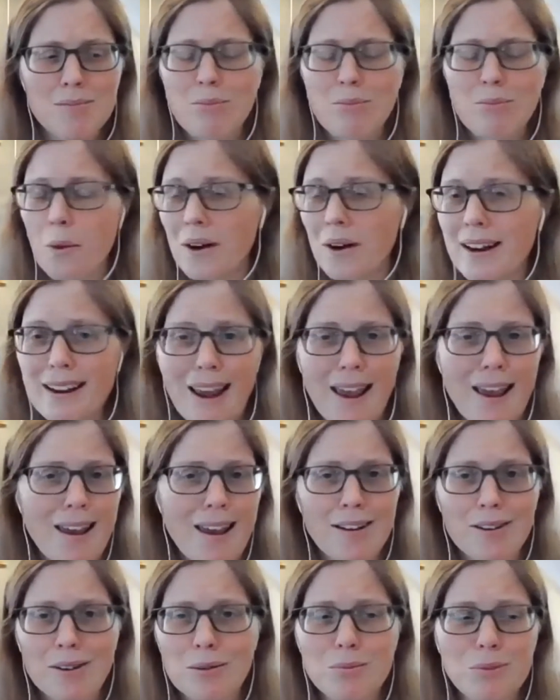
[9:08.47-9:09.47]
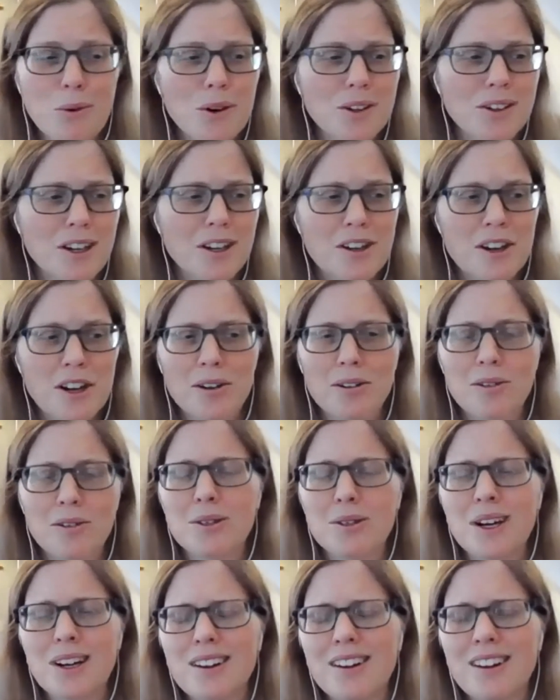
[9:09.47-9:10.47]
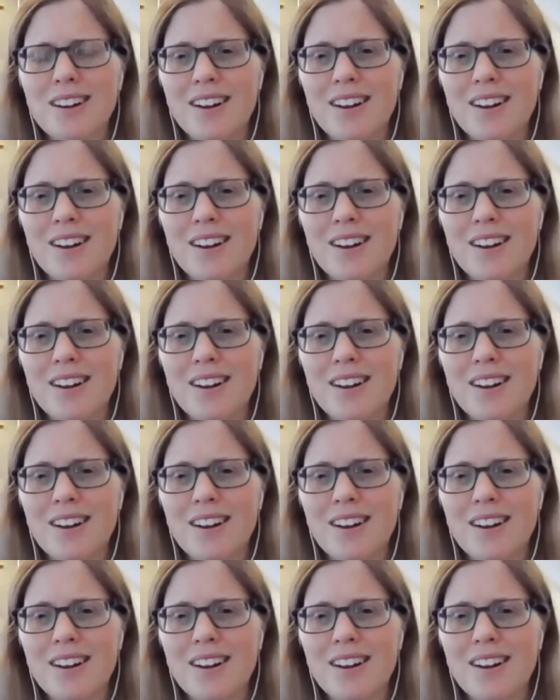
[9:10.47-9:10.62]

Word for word: born again or born anew.